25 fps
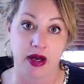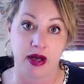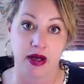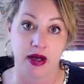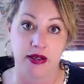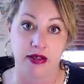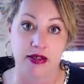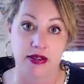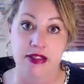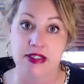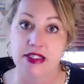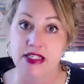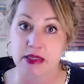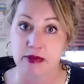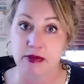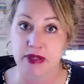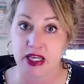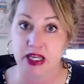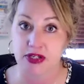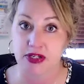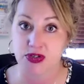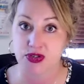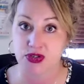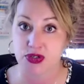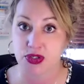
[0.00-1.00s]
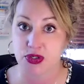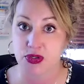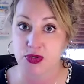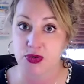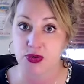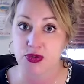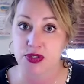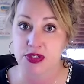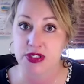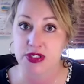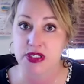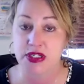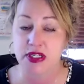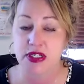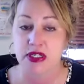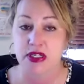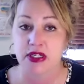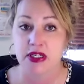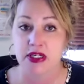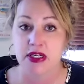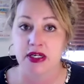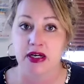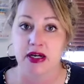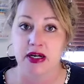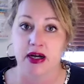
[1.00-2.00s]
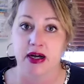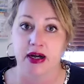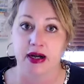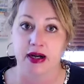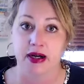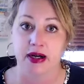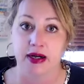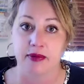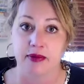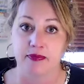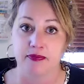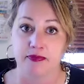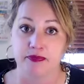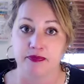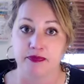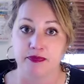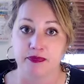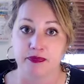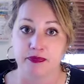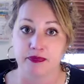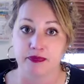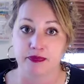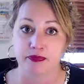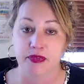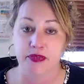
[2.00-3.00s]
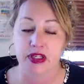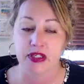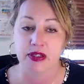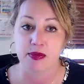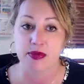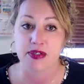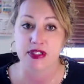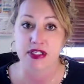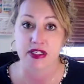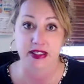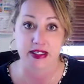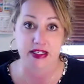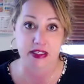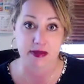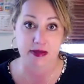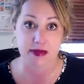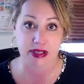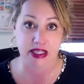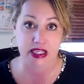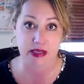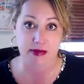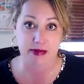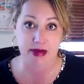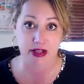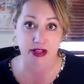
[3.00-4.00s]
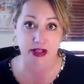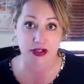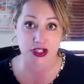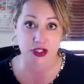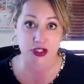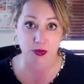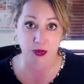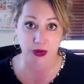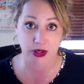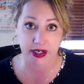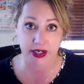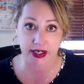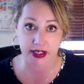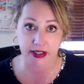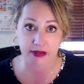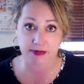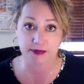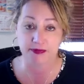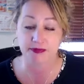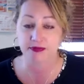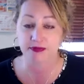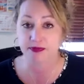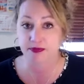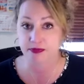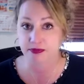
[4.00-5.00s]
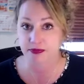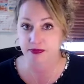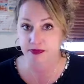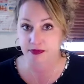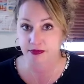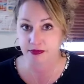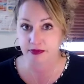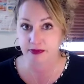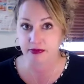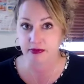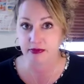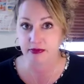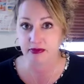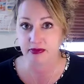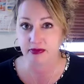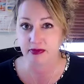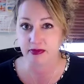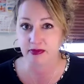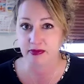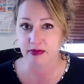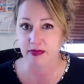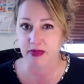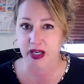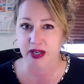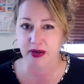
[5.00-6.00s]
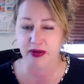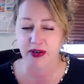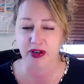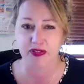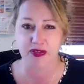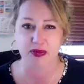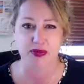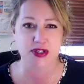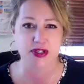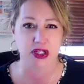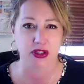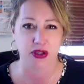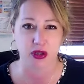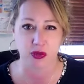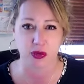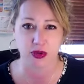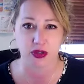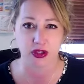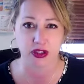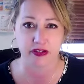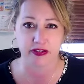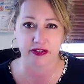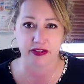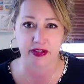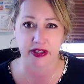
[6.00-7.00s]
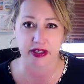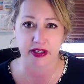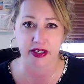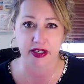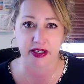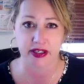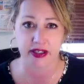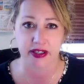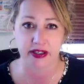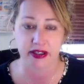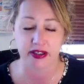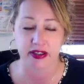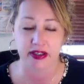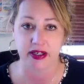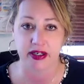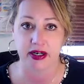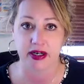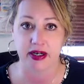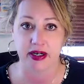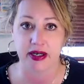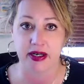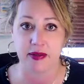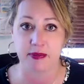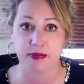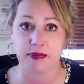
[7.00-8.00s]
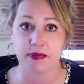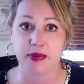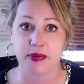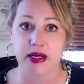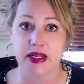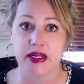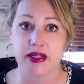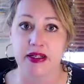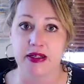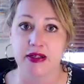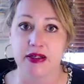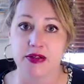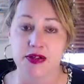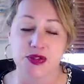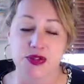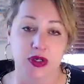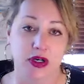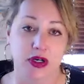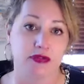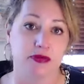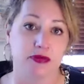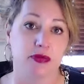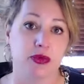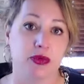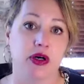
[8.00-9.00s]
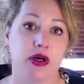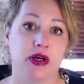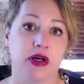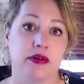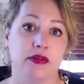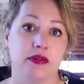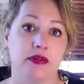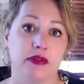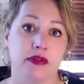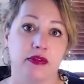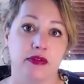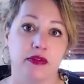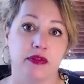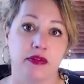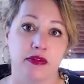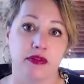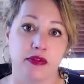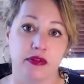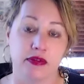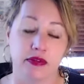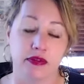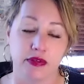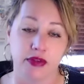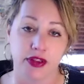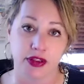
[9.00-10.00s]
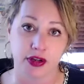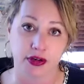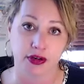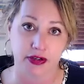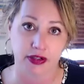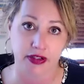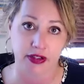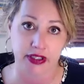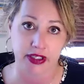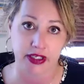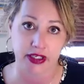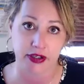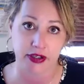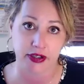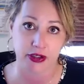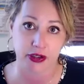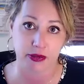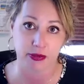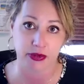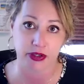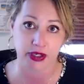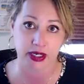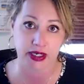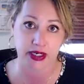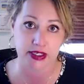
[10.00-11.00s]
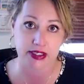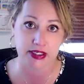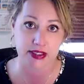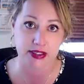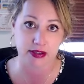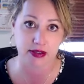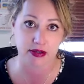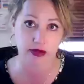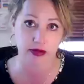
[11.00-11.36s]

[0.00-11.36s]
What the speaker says: on CBS News. It was linked to my email this morning. I don't know if it was a local affiliate, but sort of more thoroughly enumerates